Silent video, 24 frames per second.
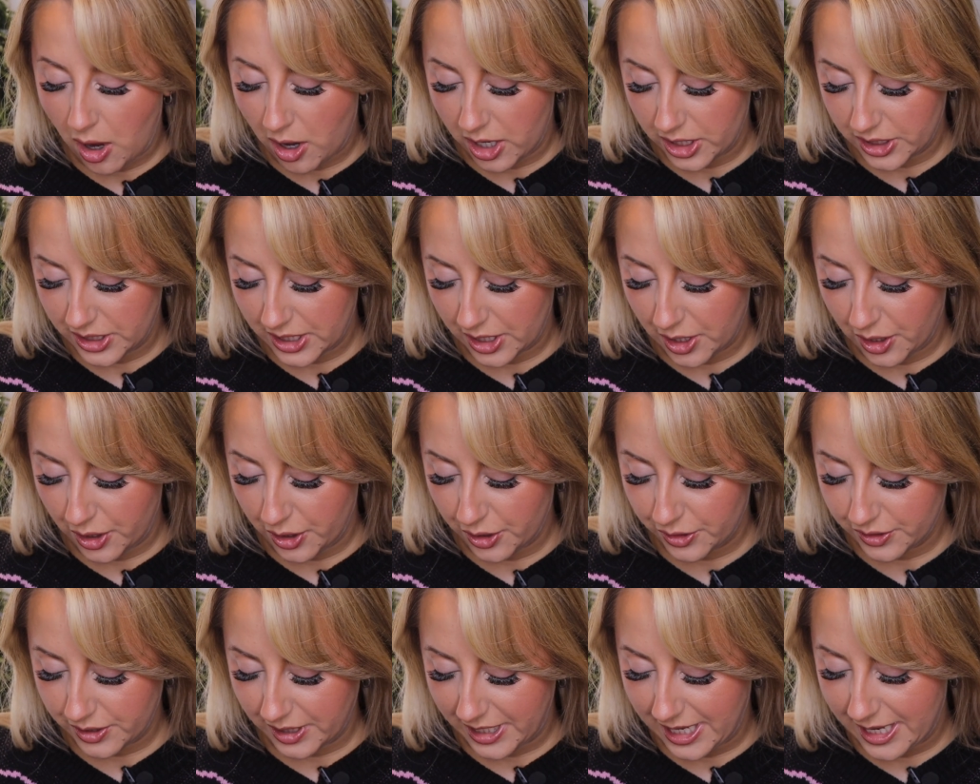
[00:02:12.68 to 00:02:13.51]
eyeshadow
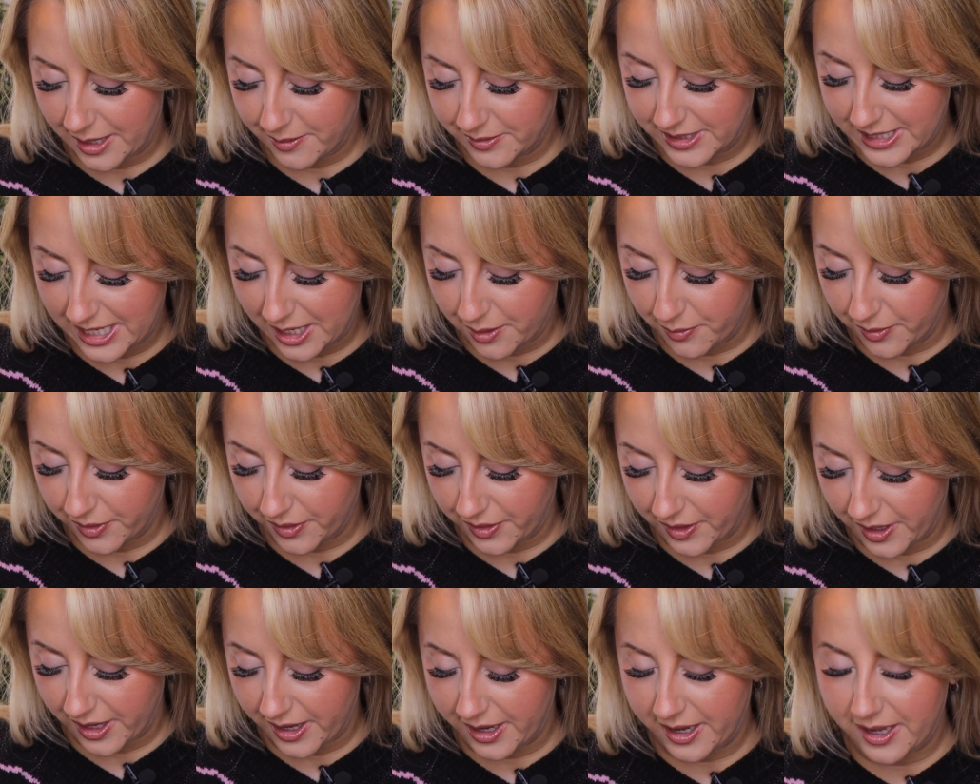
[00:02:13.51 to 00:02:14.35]
looks I keep seeing with
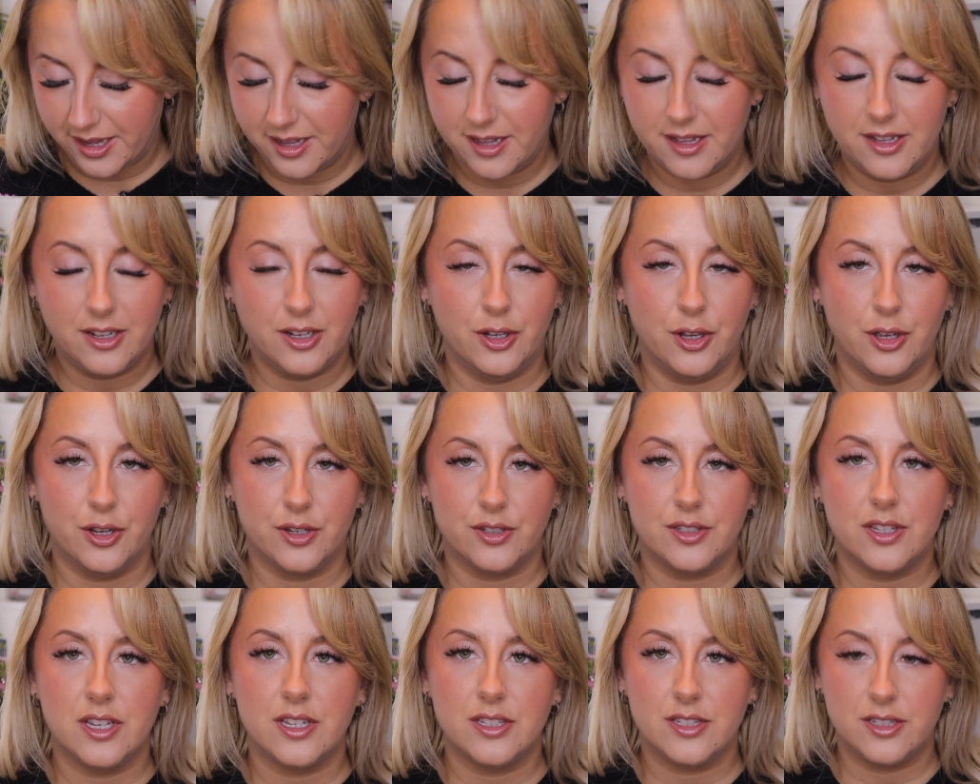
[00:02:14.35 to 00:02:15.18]
it
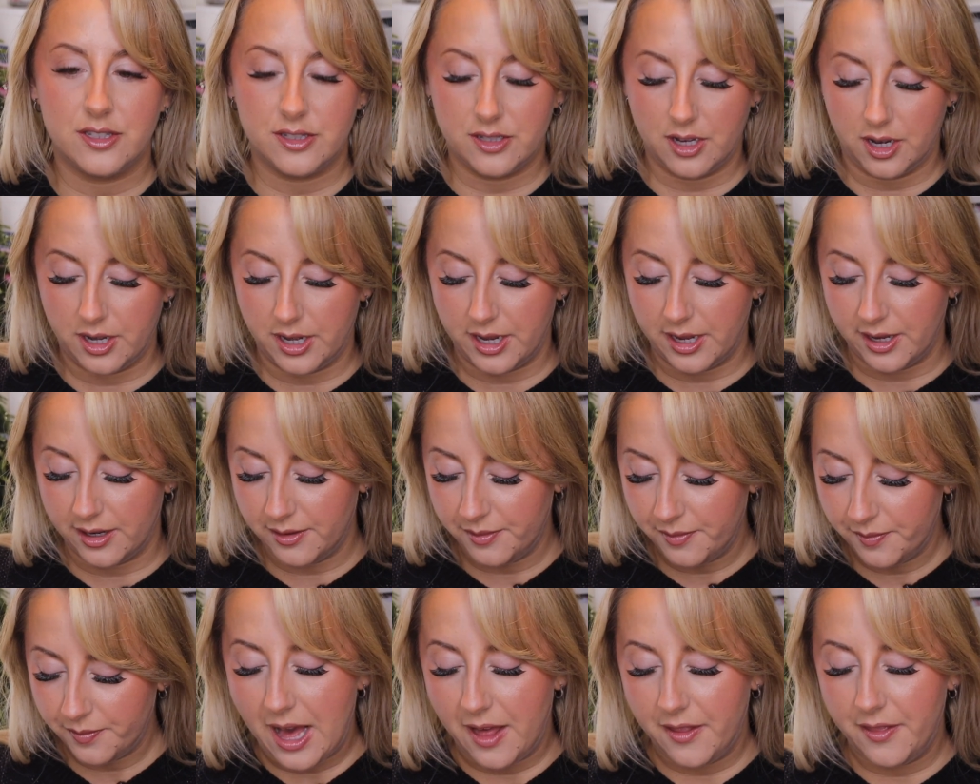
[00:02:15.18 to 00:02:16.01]
looks
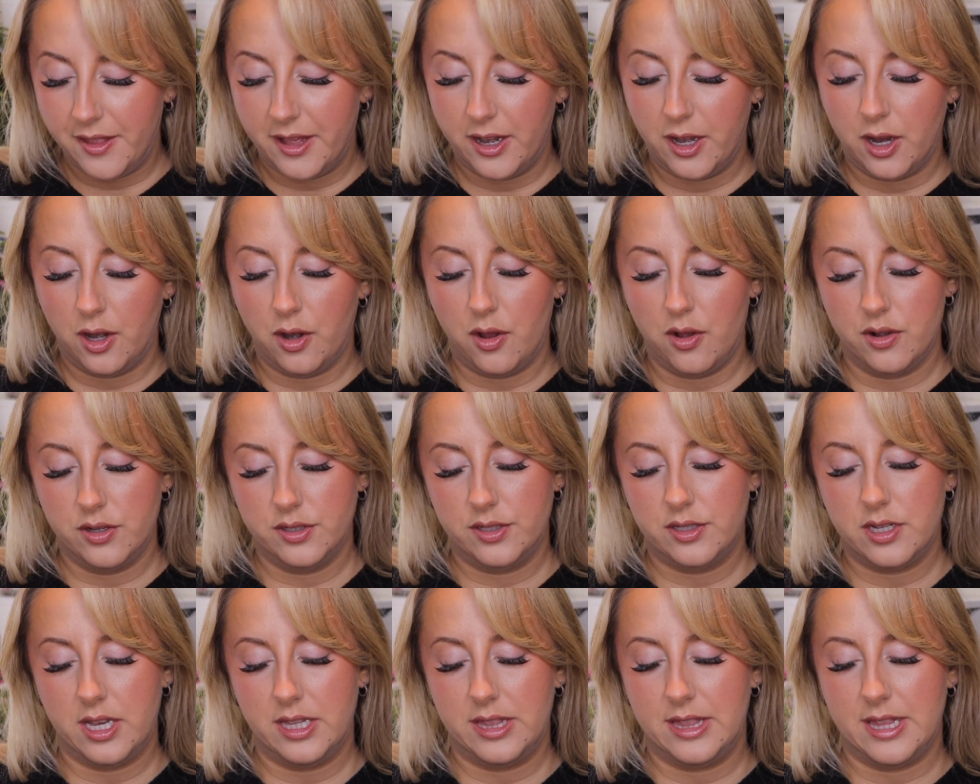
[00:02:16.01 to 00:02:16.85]
stunning. And then
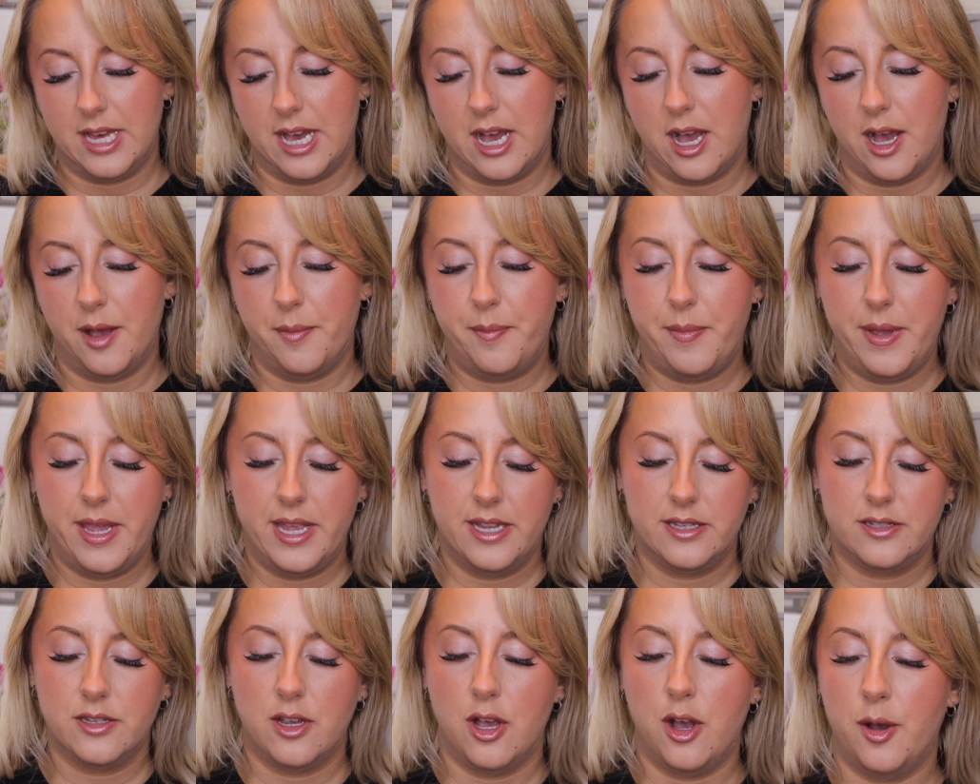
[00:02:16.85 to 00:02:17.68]
alongside that, I
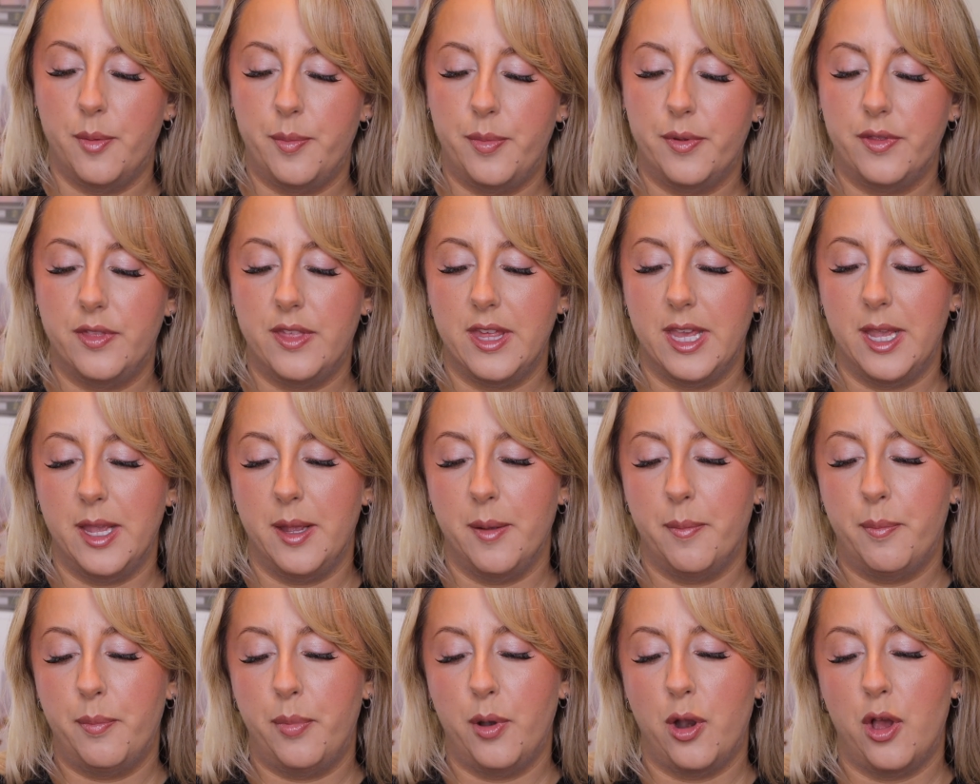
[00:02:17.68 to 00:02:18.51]
picked up the
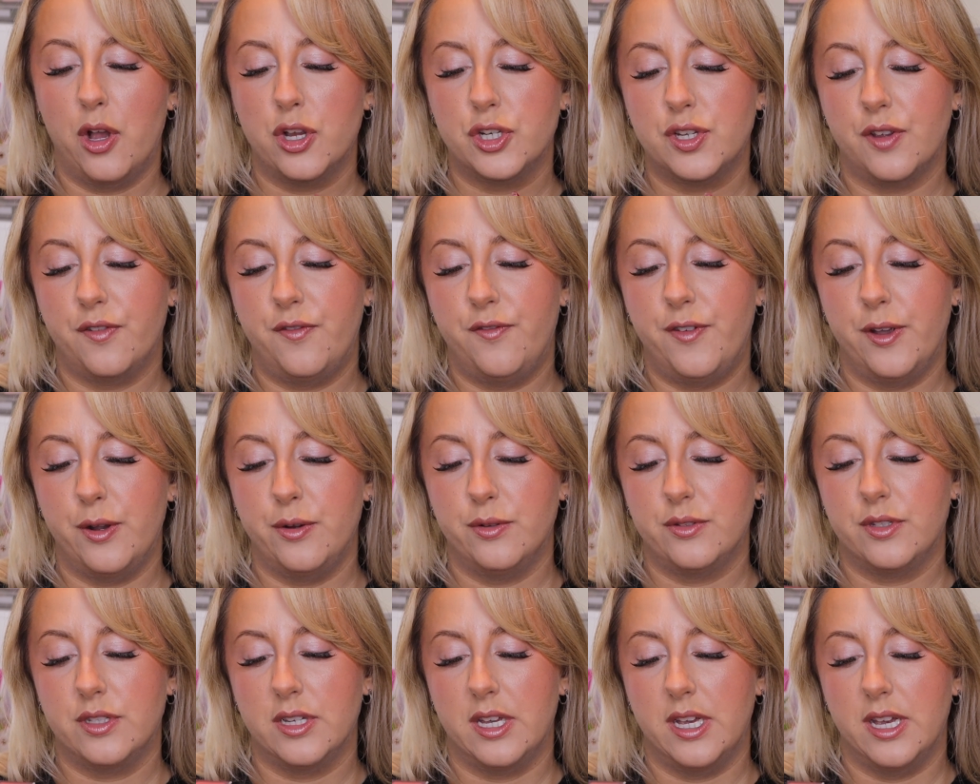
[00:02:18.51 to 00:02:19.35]
blush
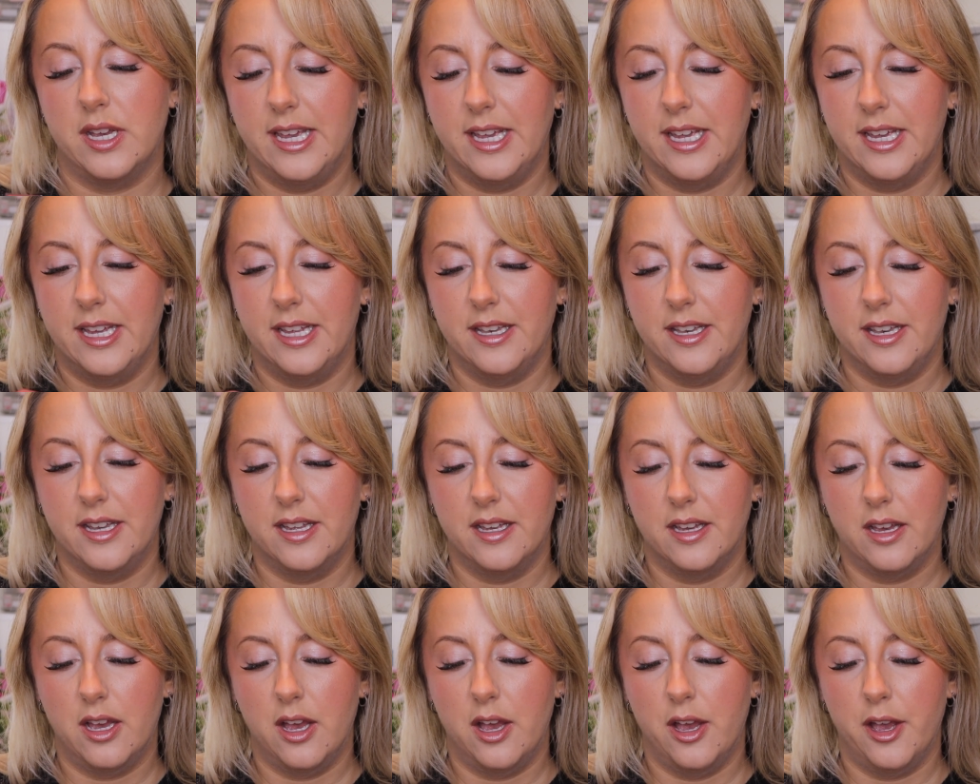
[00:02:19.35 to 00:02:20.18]
filter in
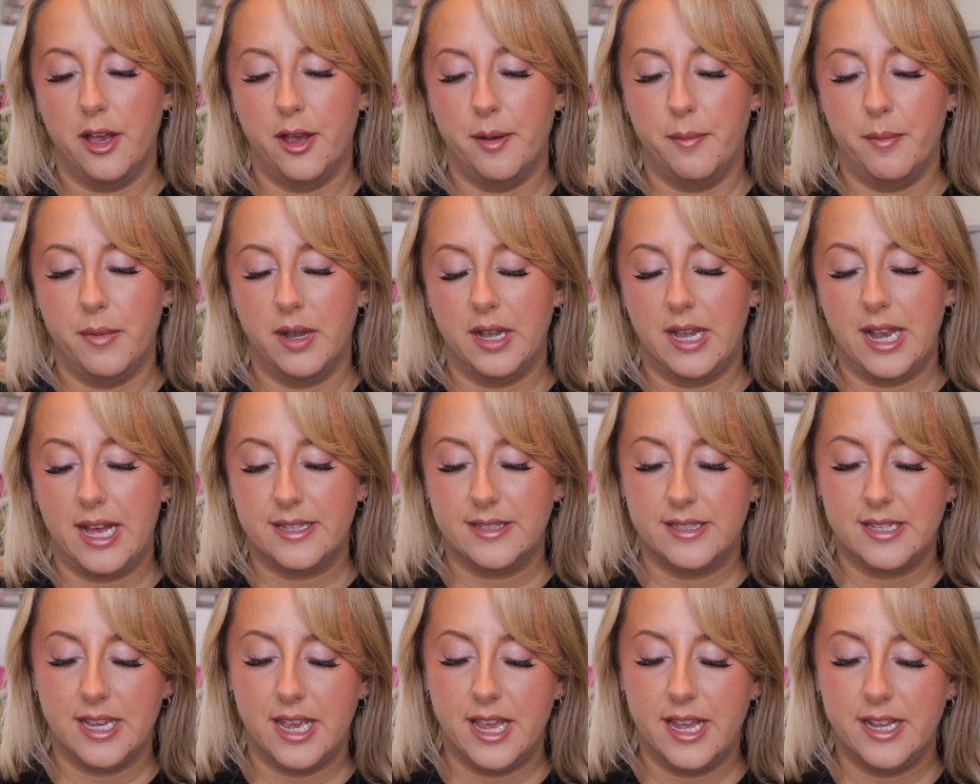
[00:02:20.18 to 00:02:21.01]

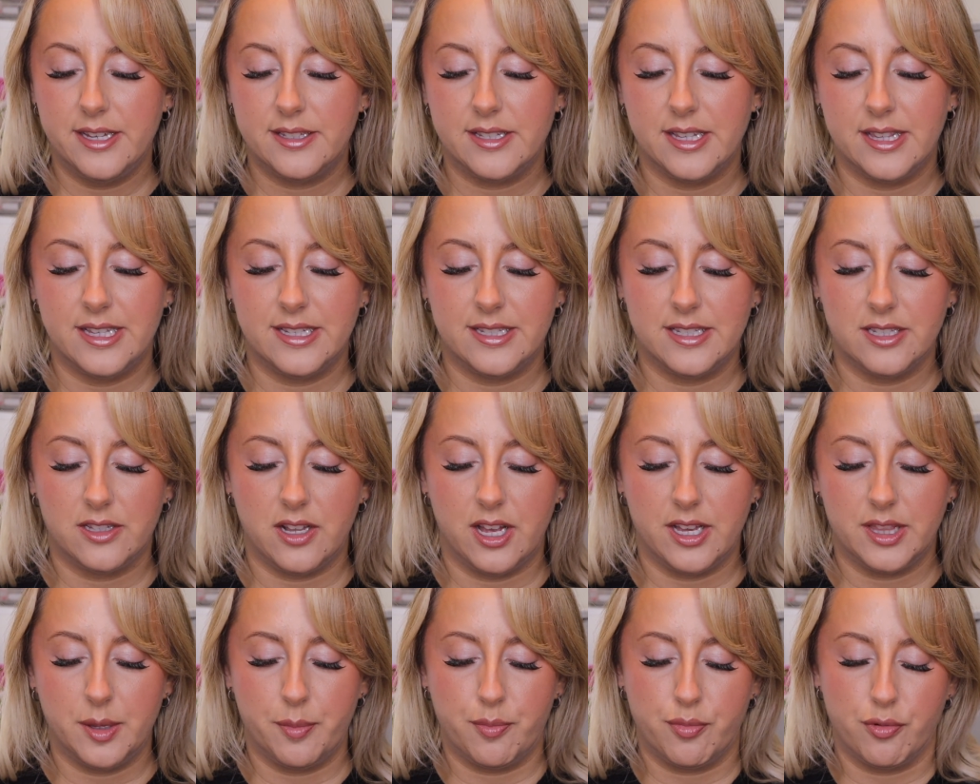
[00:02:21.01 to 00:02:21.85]
Latte. So this is
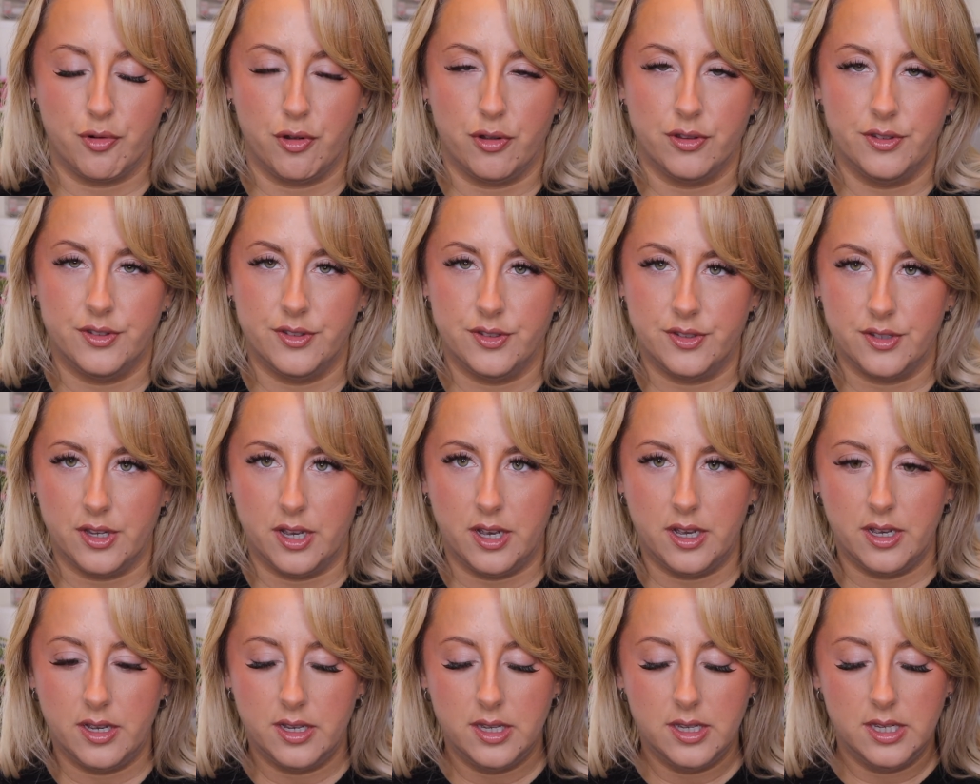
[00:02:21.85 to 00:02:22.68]
like the
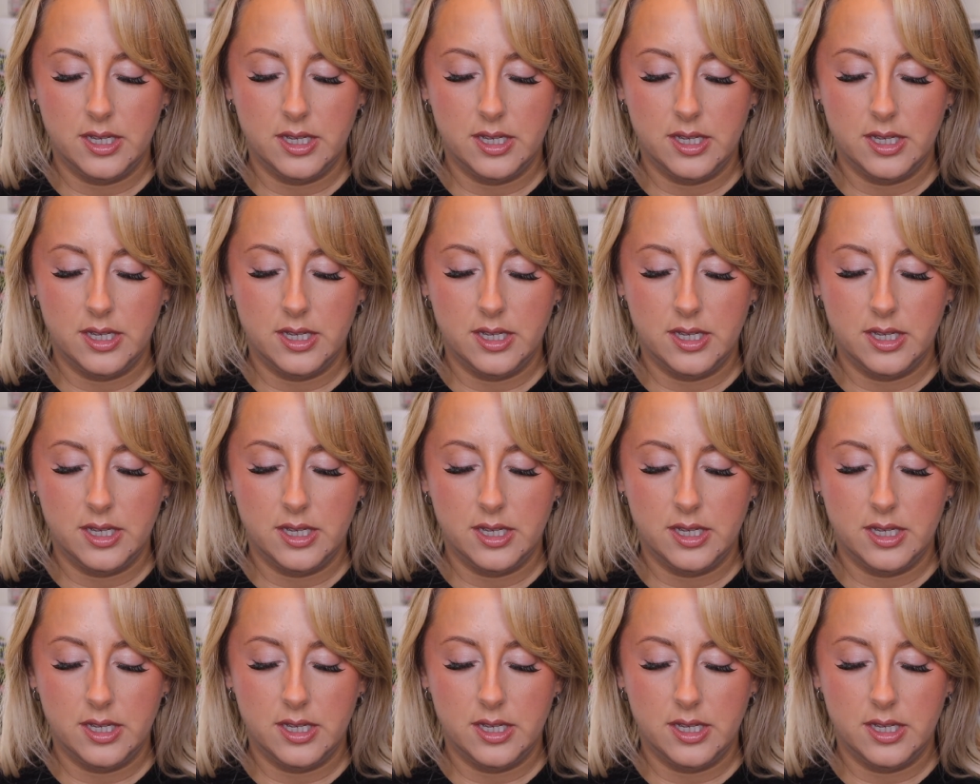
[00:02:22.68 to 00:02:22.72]
bronzer.